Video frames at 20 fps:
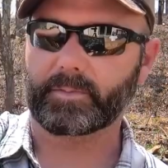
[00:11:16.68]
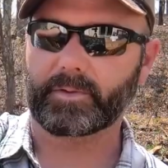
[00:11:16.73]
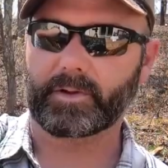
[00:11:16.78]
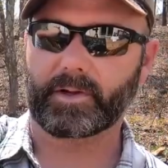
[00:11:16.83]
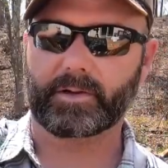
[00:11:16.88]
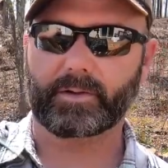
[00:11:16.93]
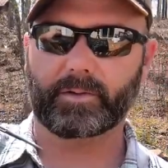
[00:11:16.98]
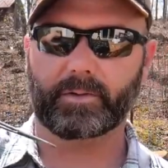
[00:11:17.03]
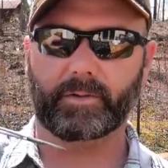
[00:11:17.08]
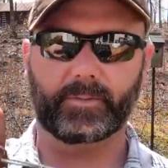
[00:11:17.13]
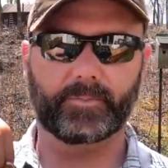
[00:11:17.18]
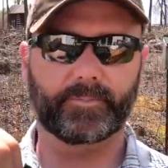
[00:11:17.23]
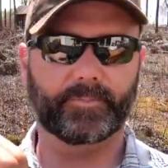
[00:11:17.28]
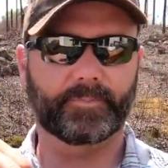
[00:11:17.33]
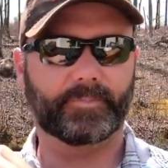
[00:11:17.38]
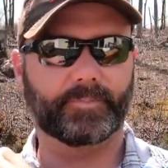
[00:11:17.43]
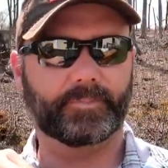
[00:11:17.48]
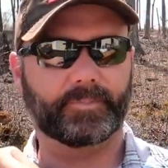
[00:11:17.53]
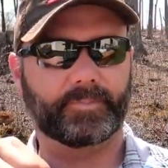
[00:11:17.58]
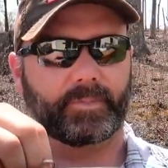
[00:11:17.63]
pretty cool.
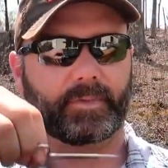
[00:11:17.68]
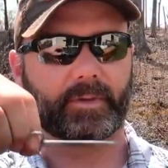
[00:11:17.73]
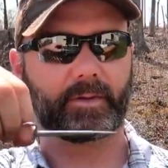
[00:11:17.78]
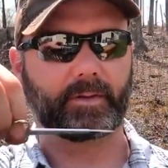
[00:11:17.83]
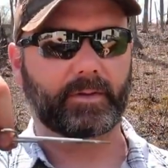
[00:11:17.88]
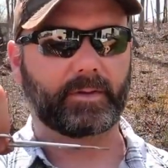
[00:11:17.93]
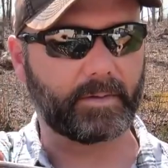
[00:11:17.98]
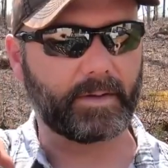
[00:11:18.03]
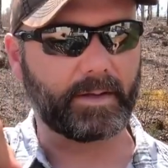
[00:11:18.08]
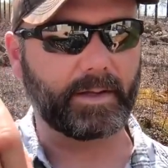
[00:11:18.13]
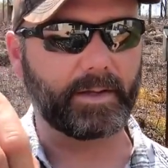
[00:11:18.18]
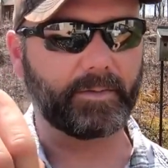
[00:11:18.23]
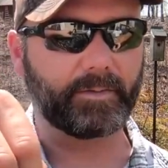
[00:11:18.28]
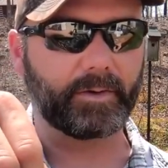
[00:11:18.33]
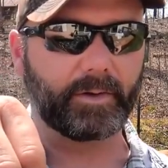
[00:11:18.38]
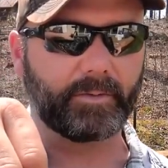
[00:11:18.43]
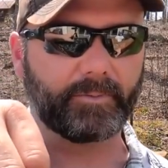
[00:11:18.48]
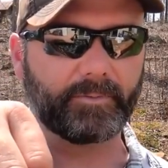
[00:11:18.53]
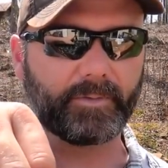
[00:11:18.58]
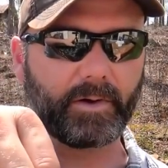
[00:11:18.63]
I live
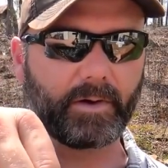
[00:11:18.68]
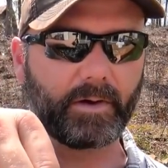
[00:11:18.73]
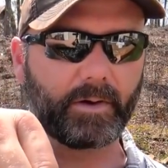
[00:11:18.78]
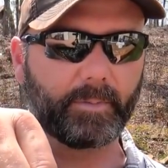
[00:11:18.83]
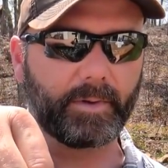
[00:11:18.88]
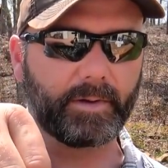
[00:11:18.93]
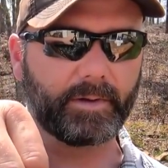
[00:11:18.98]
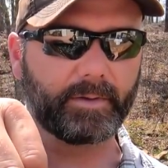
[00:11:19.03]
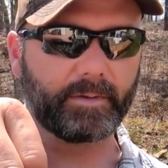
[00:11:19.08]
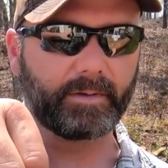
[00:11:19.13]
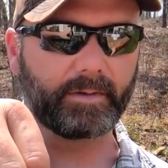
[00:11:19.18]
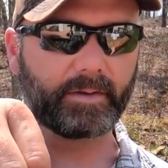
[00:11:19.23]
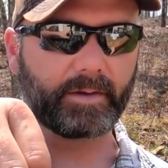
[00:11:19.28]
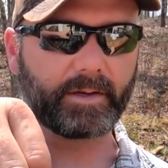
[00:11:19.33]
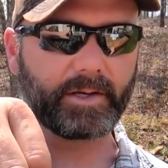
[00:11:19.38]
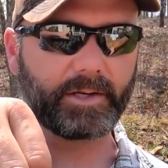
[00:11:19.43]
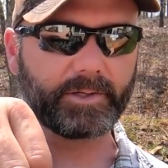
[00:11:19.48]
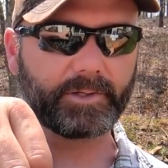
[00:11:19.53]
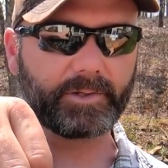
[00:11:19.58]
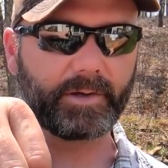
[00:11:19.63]
on a farm in the
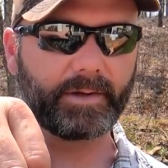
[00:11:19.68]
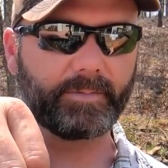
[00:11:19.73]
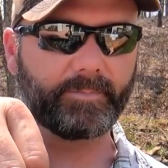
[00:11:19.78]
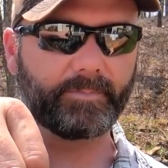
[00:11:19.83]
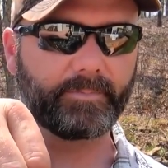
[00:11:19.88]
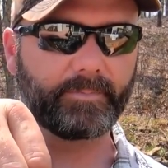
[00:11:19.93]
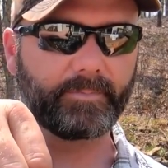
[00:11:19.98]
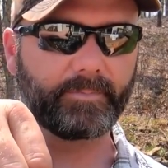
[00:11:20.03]
country.